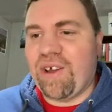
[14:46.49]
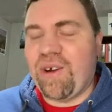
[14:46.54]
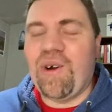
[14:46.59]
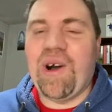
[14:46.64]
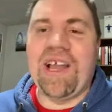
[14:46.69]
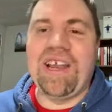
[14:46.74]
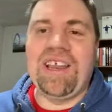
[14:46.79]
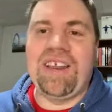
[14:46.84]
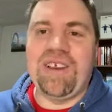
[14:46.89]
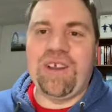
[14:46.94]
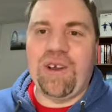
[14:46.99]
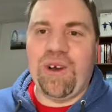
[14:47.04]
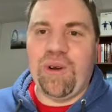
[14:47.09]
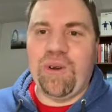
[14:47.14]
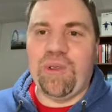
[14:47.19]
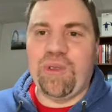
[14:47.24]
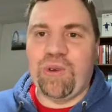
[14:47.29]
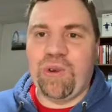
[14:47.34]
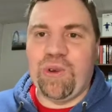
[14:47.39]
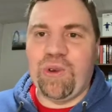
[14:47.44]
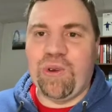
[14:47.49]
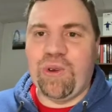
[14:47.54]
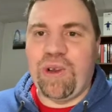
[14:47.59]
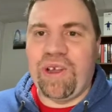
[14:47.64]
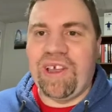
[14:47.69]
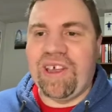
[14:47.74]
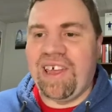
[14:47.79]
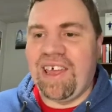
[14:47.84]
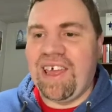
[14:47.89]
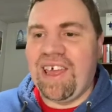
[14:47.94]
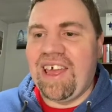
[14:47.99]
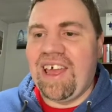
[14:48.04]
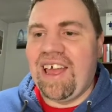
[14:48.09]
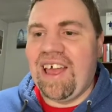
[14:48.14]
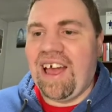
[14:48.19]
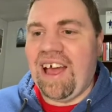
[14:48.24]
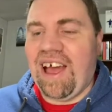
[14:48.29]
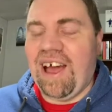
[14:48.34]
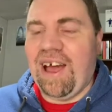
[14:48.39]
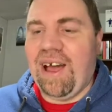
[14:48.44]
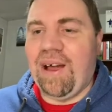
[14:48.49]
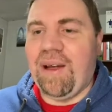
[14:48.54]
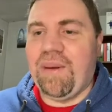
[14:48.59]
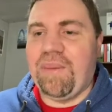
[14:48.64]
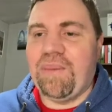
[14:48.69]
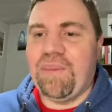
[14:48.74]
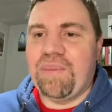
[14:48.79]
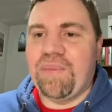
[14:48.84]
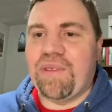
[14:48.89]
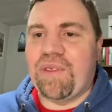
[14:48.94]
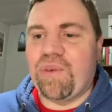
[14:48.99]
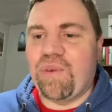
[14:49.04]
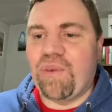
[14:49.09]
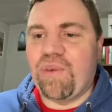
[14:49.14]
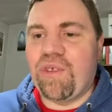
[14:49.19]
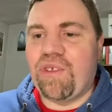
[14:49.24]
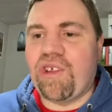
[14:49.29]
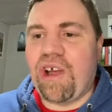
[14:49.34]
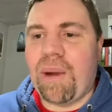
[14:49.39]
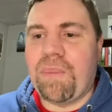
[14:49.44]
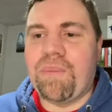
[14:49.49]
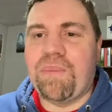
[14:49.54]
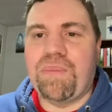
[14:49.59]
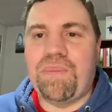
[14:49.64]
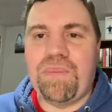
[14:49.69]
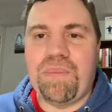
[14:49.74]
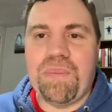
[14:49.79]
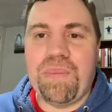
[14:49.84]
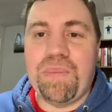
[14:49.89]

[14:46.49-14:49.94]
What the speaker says: oh, I need to go through Tom